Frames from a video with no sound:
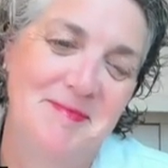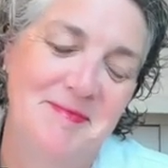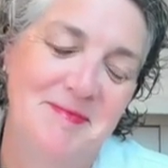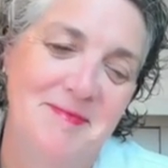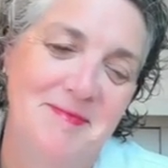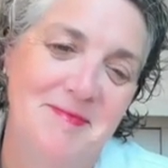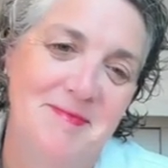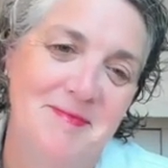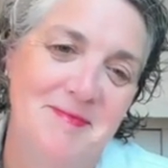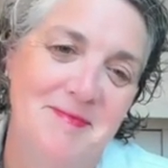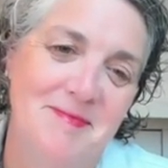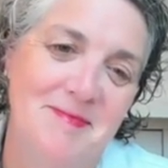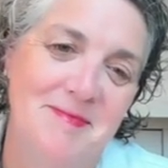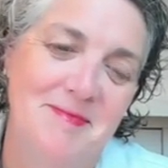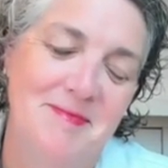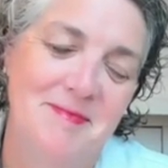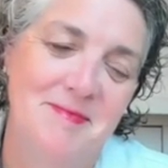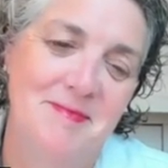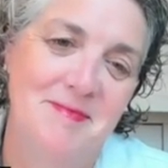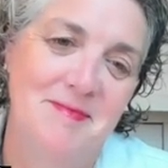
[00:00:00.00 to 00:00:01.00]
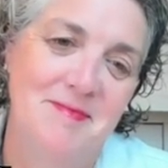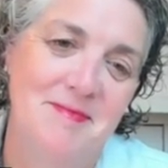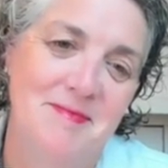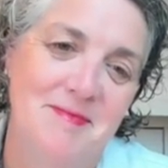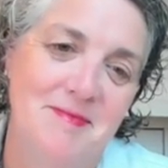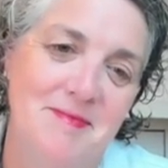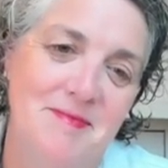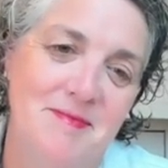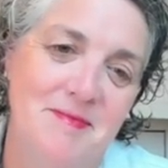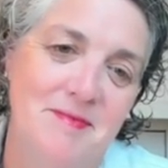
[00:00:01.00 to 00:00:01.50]

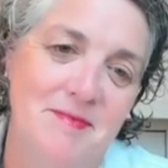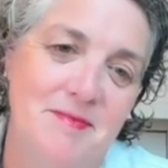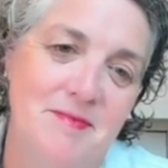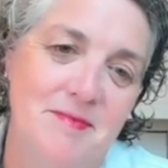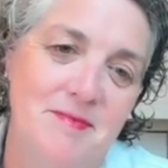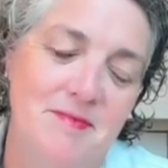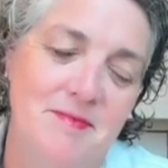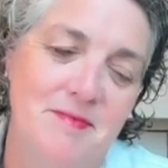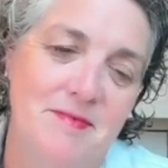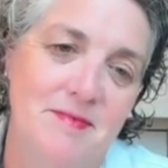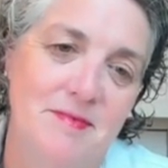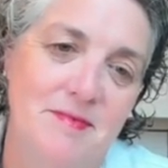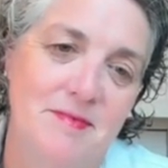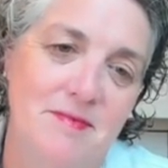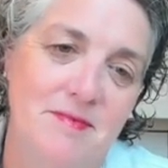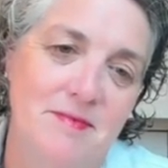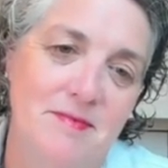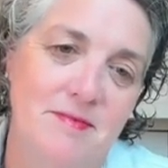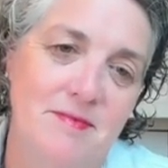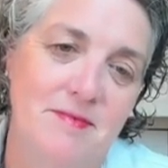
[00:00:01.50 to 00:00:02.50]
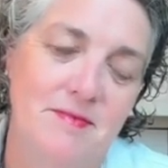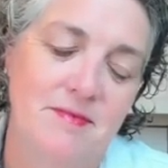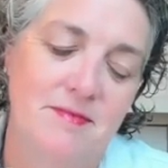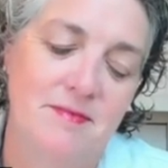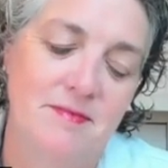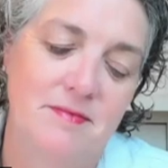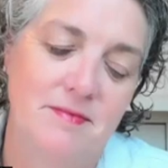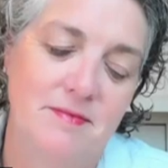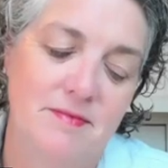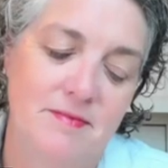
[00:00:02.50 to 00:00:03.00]

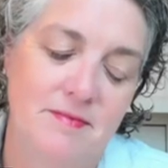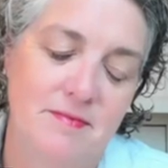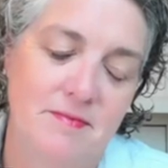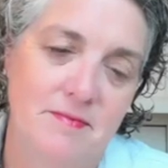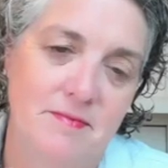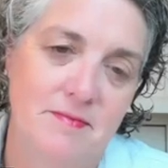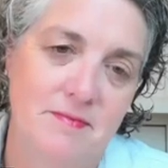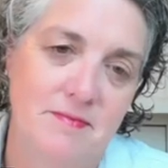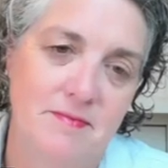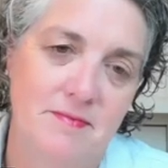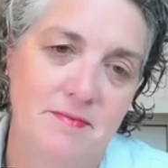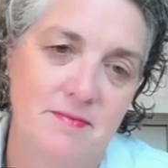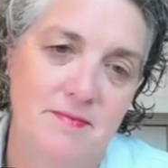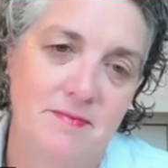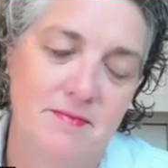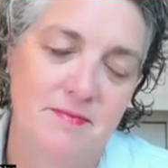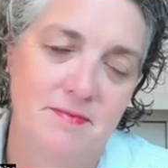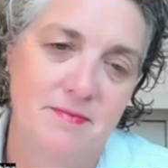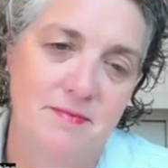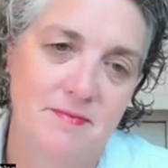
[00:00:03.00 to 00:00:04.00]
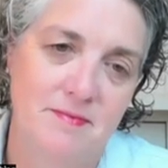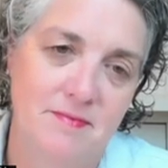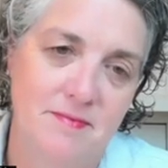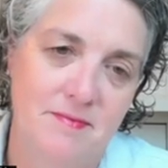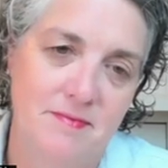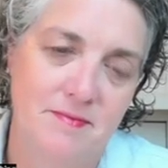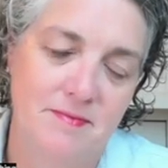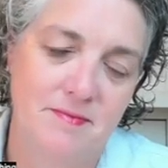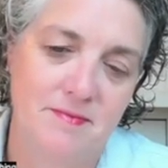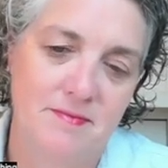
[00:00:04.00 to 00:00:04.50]

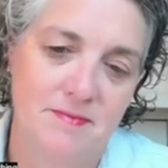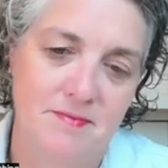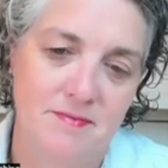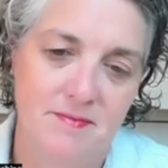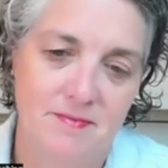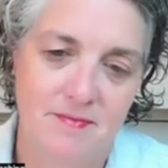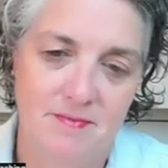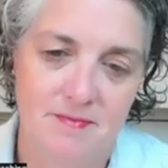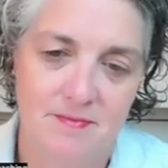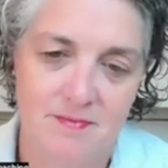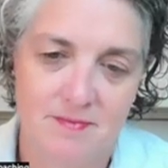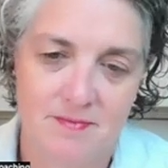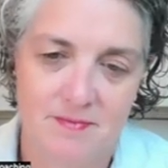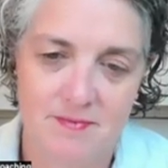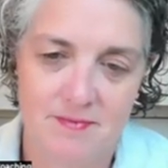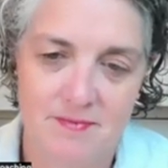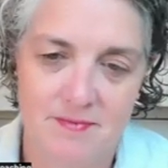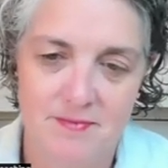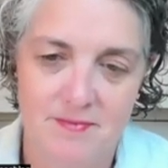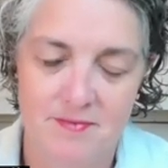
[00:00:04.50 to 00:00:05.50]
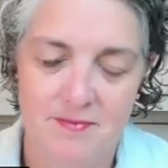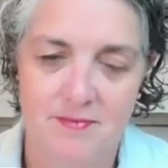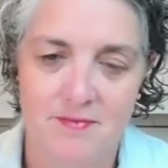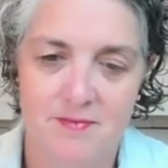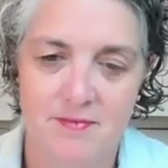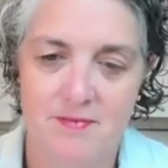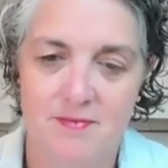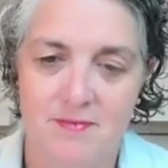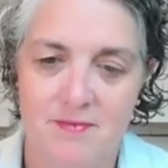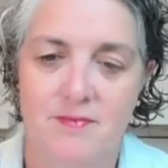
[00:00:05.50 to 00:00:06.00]

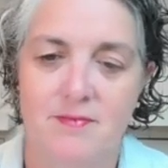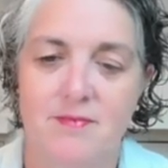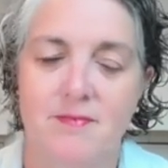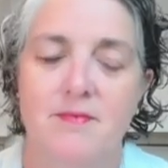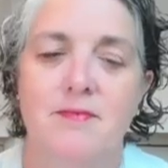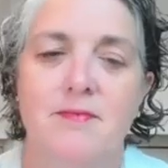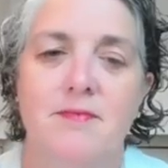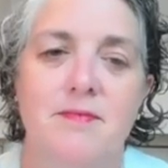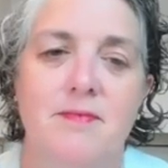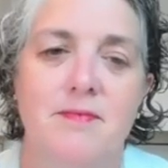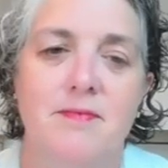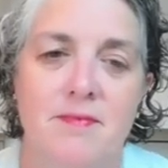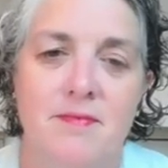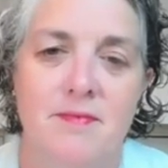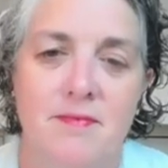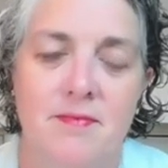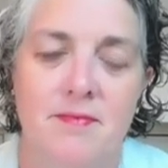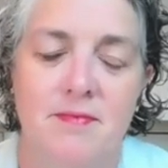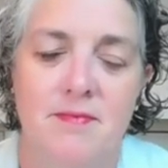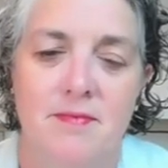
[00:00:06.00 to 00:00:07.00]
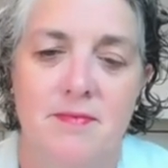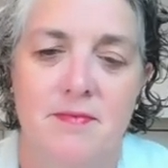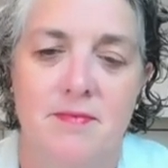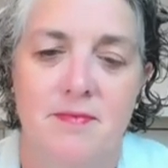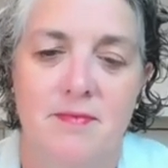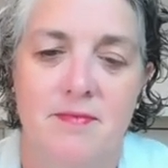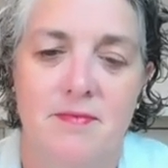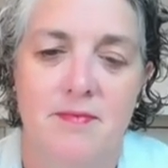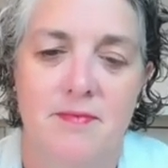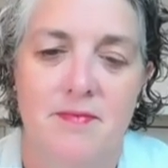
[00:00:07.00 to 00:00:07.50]

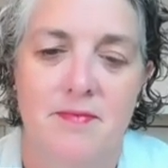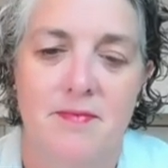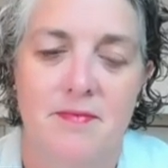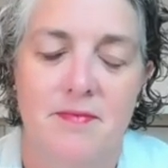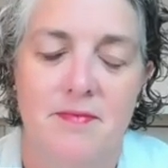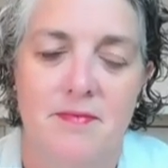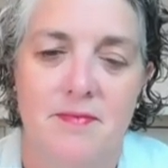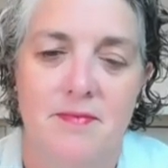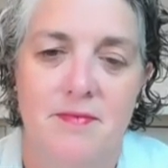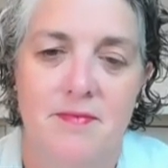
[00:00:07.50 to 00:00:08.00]
This person isn't speaking.